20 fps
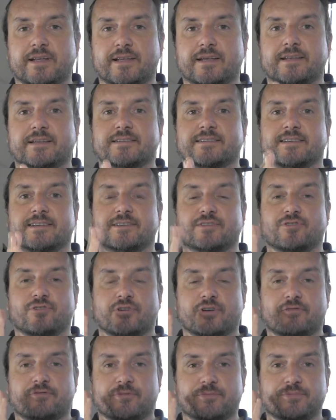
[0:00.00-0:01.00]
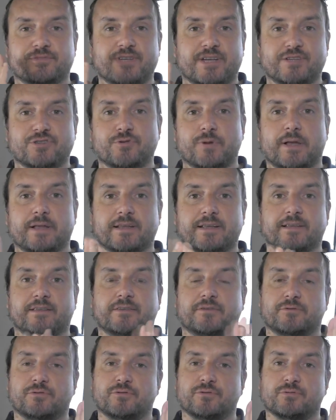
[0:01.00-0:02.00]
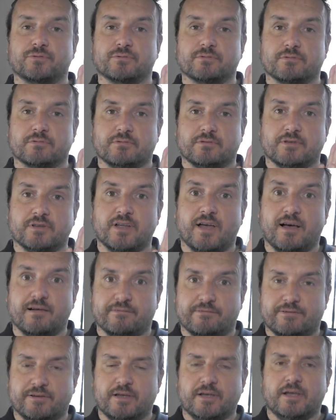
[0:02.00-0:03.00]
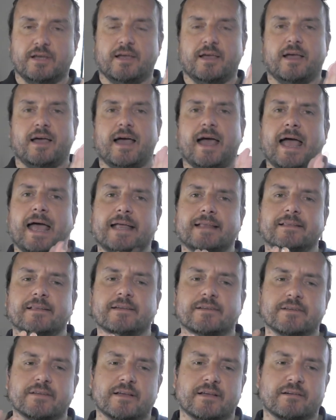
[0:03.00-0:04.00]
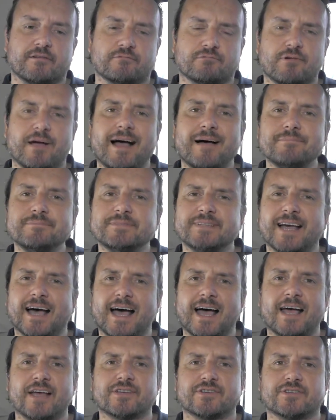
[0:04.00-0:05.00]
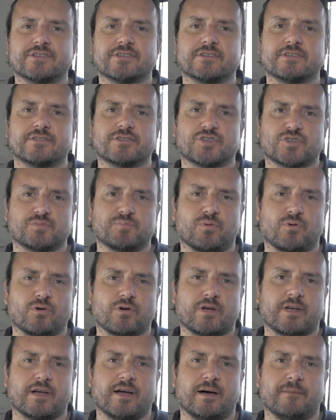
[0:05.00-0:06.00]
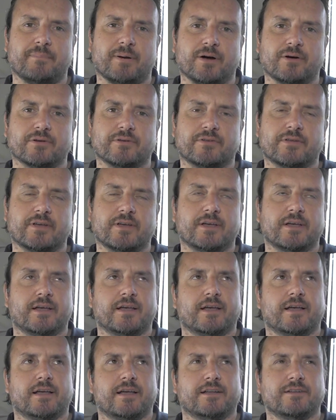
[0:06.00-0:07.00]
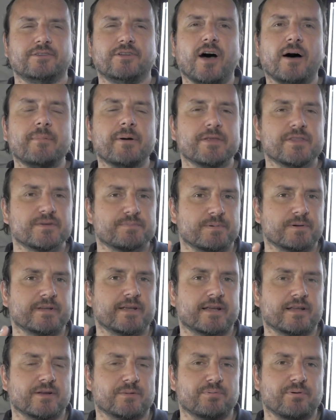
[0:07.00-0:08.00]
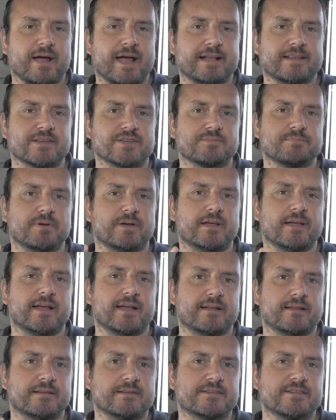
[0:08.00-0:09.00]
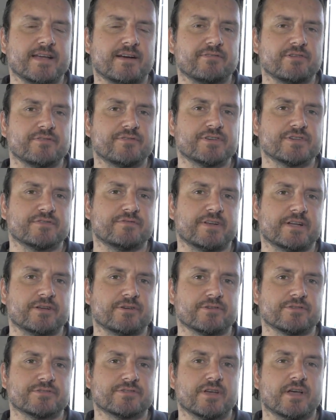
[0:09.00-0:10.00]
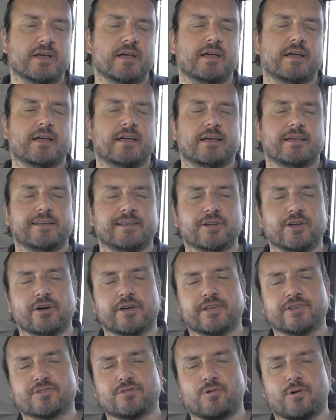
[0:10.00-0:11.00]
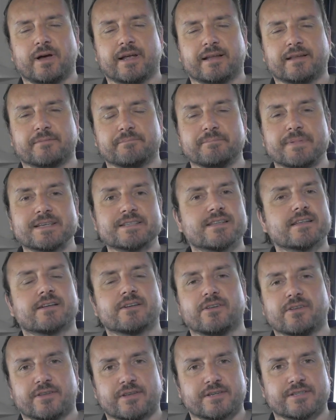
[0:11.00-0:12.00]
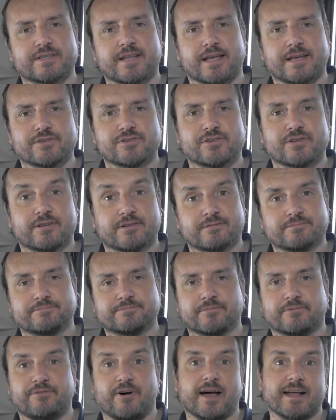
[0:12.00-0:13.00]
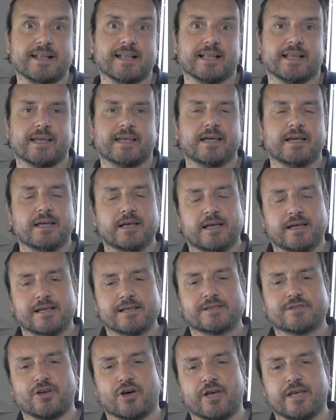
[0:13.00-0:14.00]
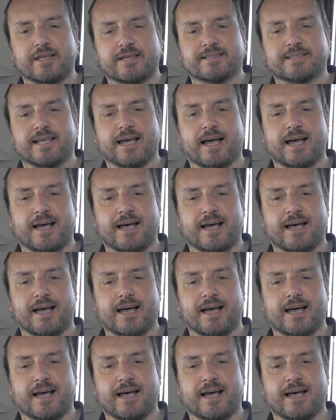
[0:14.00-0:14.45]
it is going from sensuality to love. And Ram Dass spoke about, not about this particular practice, but in several of his videos. You know, he's quite mystical these days, finally. So he's